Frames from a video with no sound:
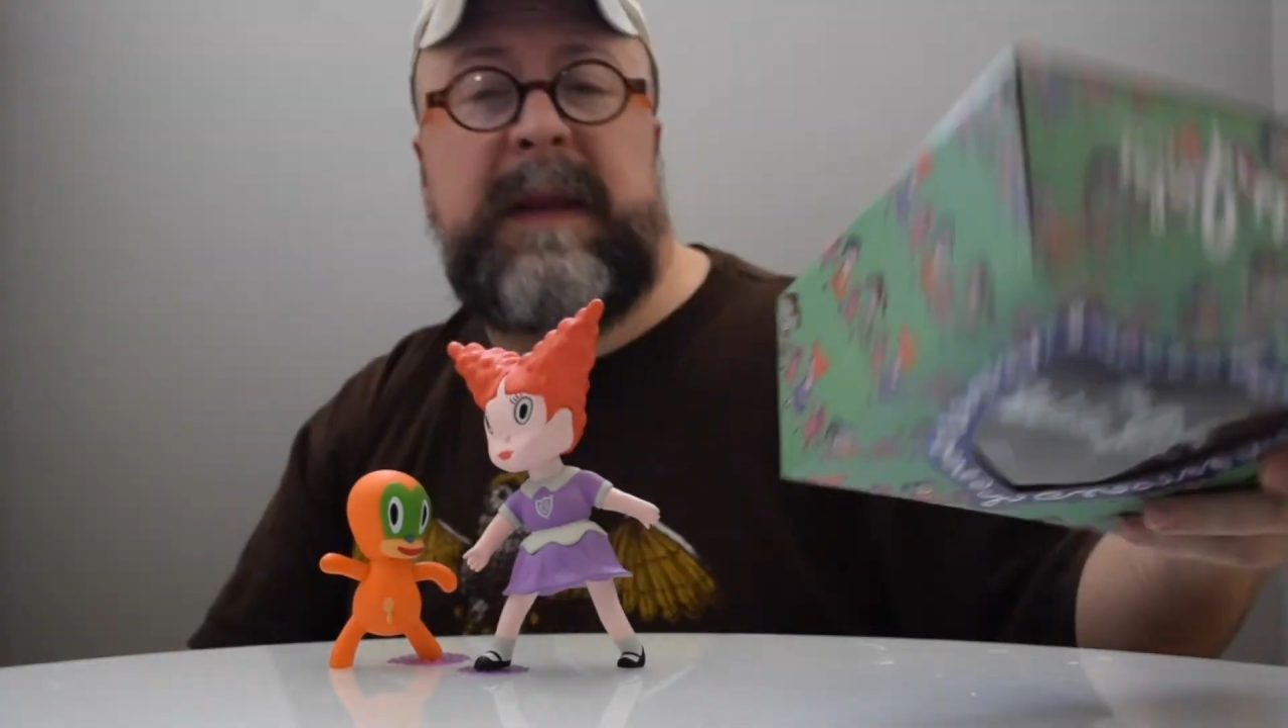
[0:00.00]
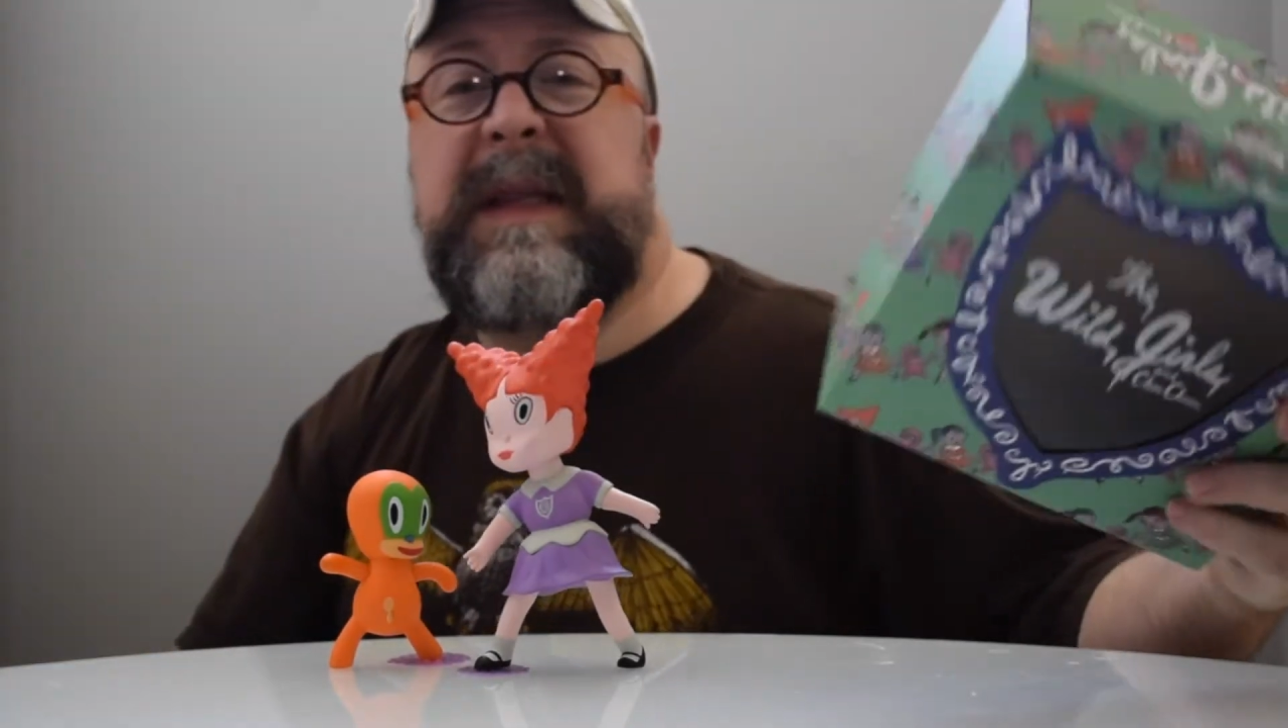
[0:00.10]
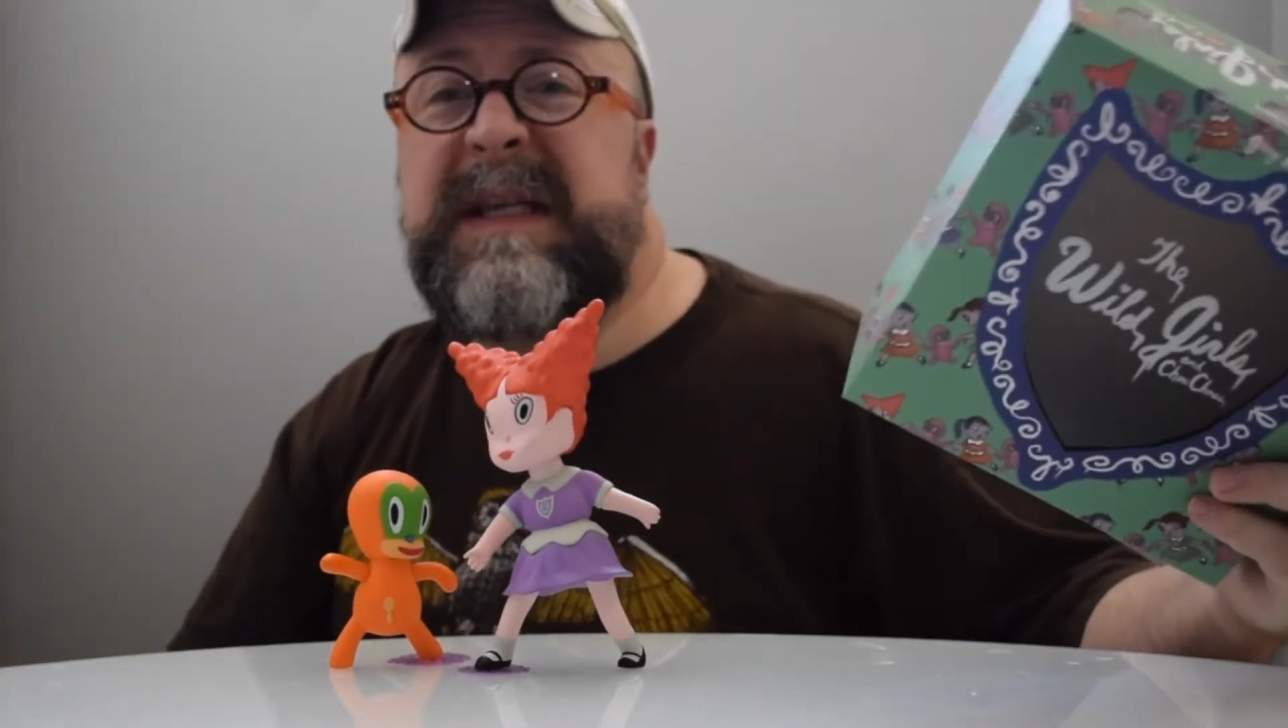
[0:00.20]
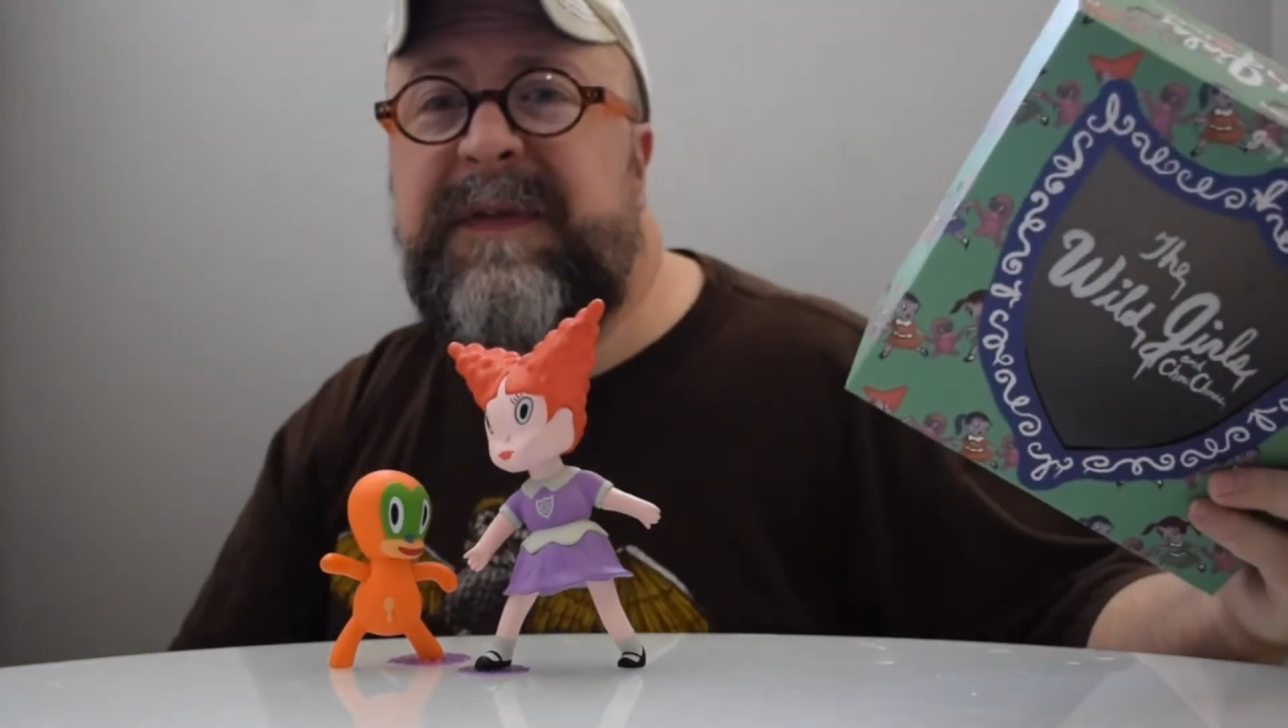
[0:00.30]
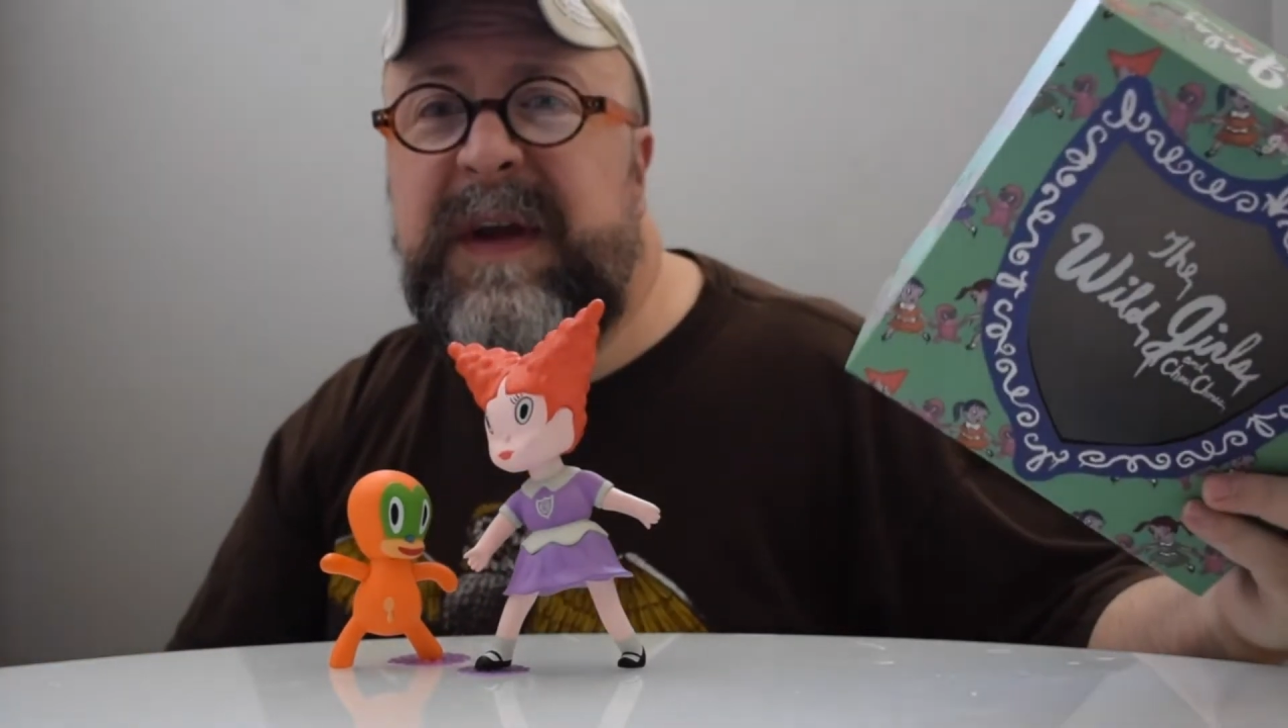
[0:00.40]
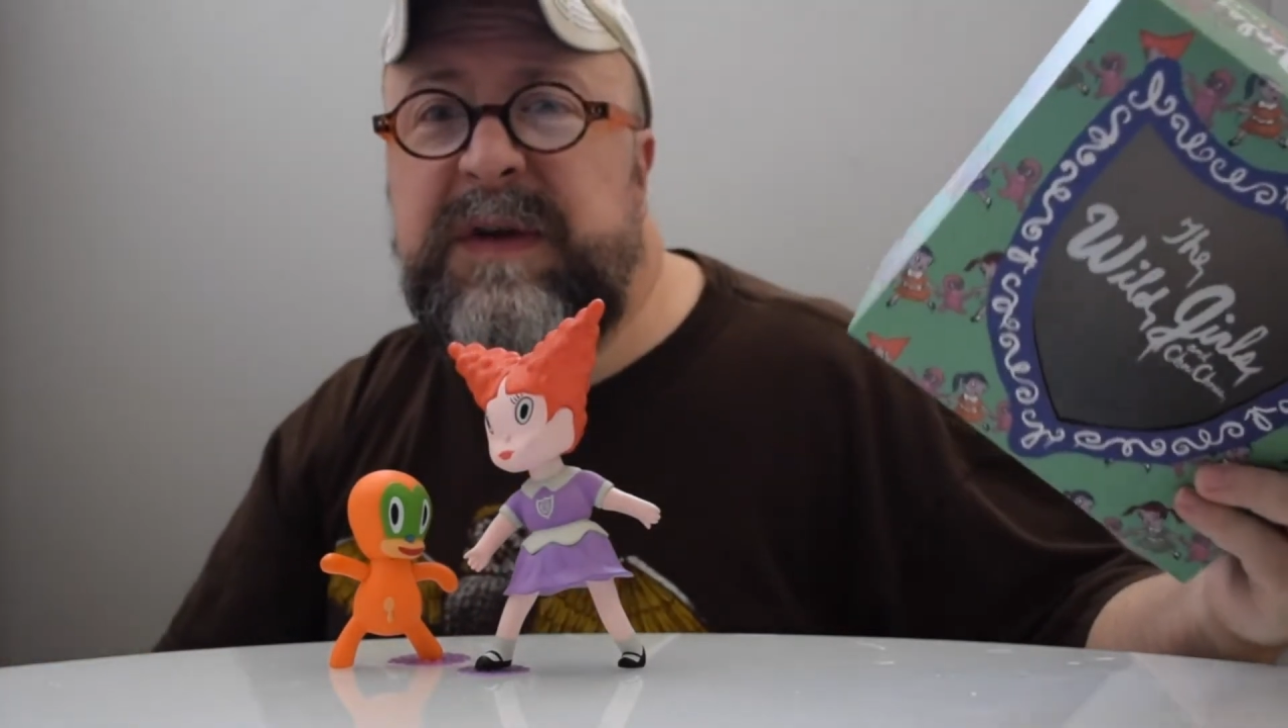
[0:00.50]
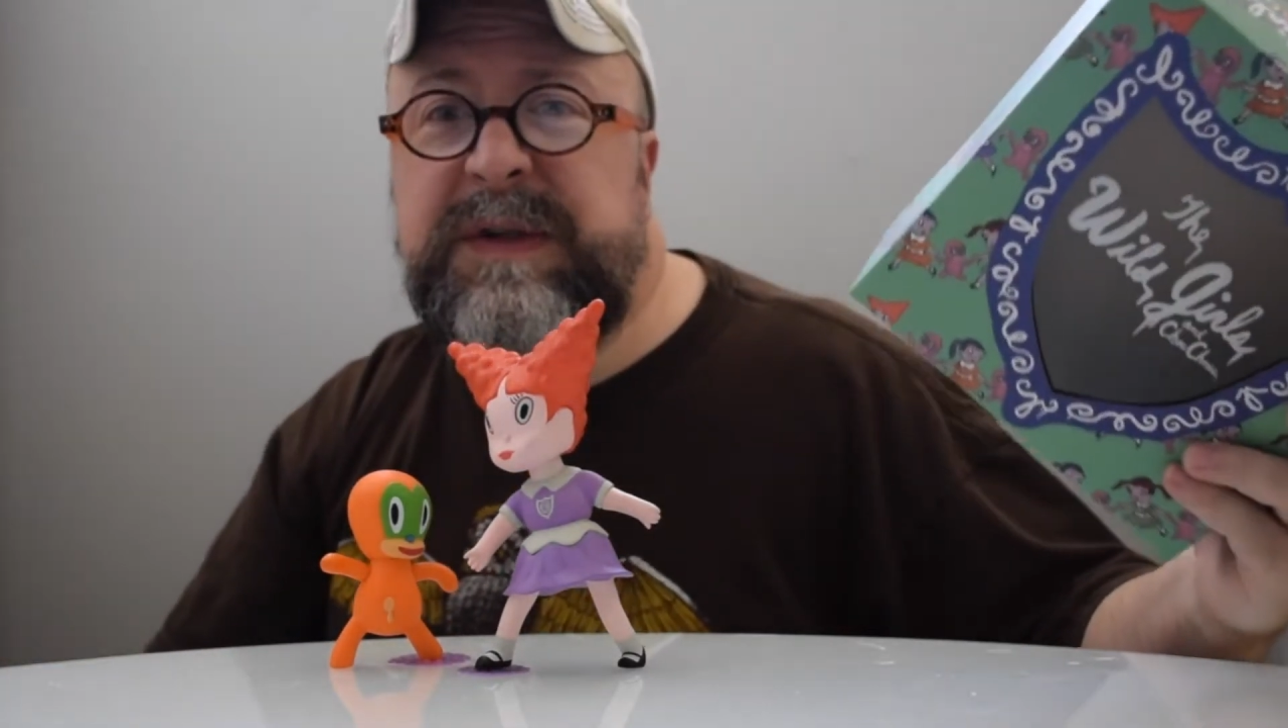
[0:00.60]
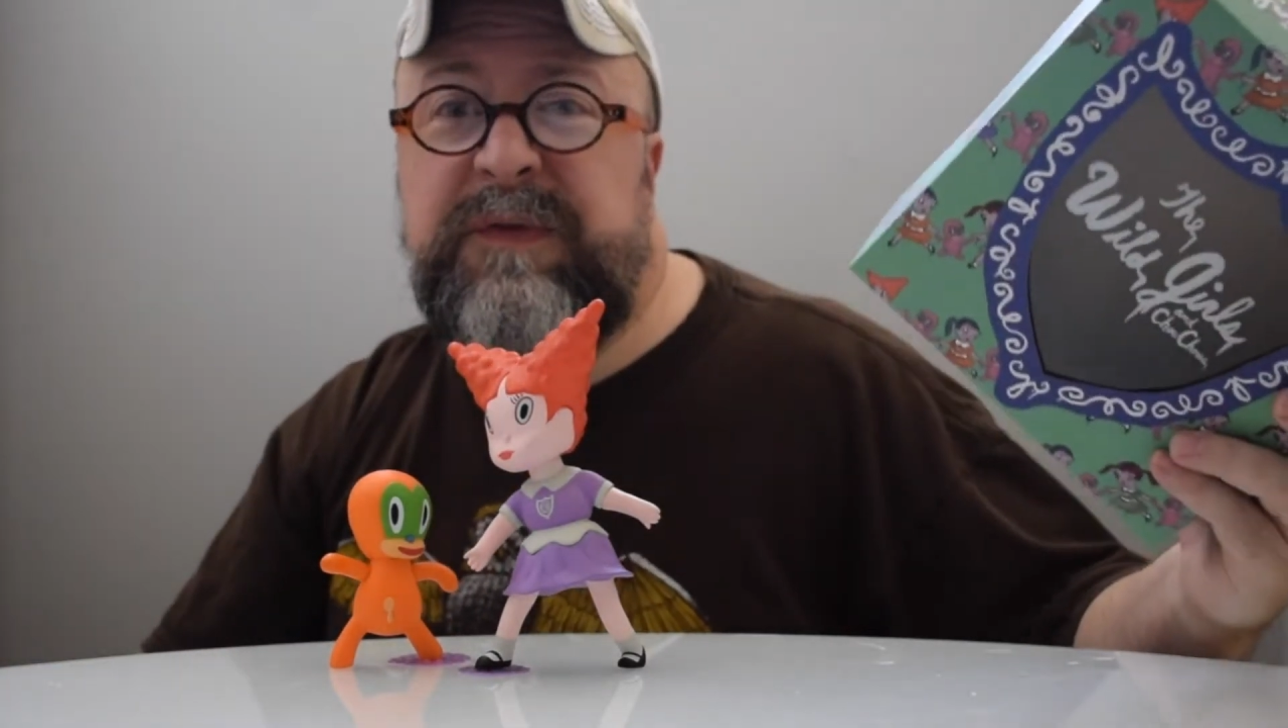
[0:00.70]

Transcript: These figures